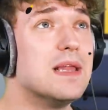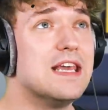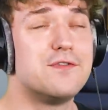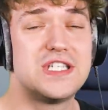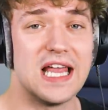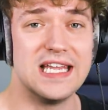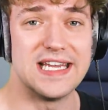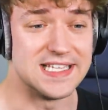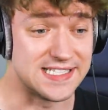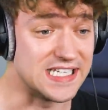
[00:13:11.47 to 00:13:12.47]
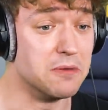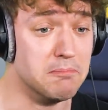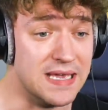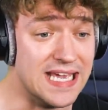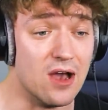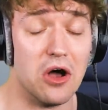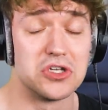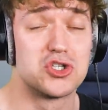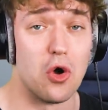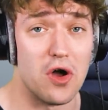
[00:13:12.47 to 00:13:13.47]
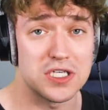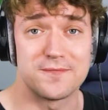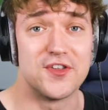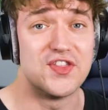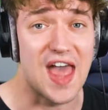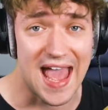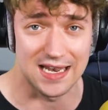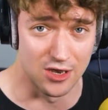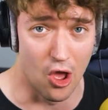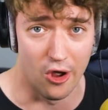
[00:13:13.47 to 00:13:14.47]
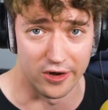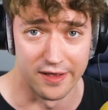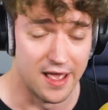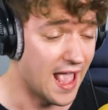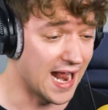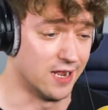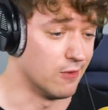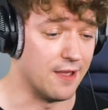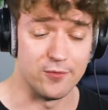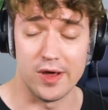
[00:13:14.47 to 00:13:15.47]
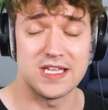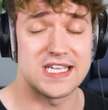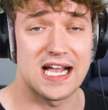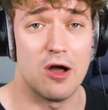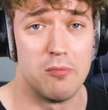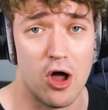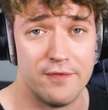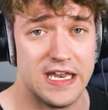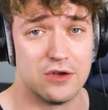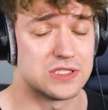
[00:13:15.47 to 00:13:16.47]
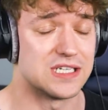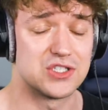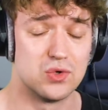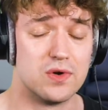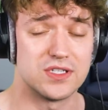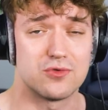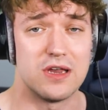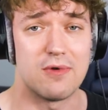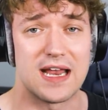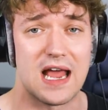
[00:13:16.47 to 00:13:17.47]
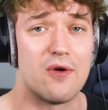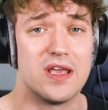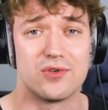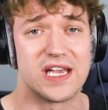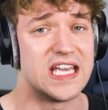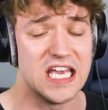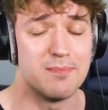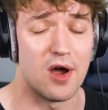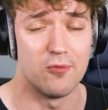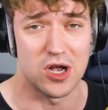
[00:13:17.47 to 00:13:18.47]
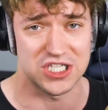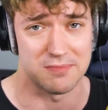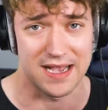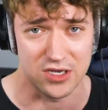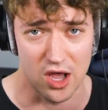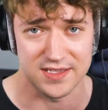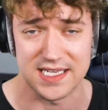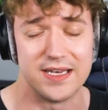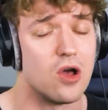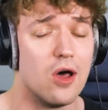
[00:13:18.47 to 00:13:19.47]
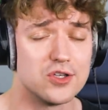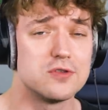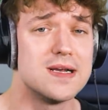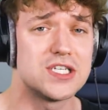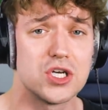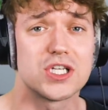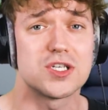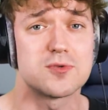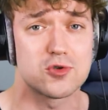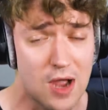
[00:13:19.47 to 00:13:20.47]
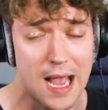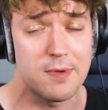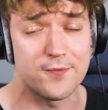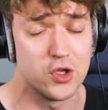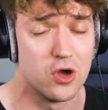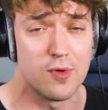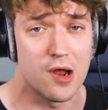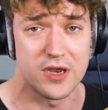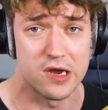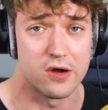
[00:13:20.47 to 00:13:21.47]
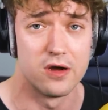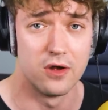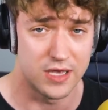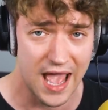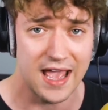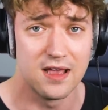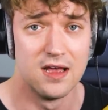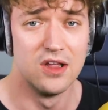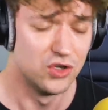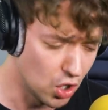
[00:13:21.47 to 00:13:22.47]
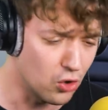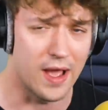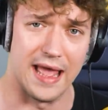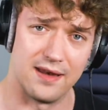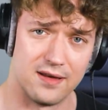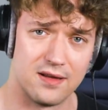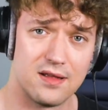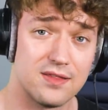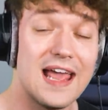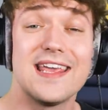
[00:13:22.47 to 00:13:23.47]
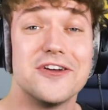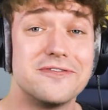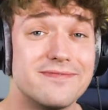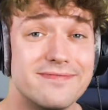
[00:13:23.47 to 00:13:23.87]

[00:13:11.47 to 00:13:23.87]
believe Jelly didn't see me or Josh for that long. Anyway, if you want to check out more videos, there's two on the screen right now, and you can keep on watching my content. Also, make sure to subscribe if you're new around here, okay? Do it! Thank you.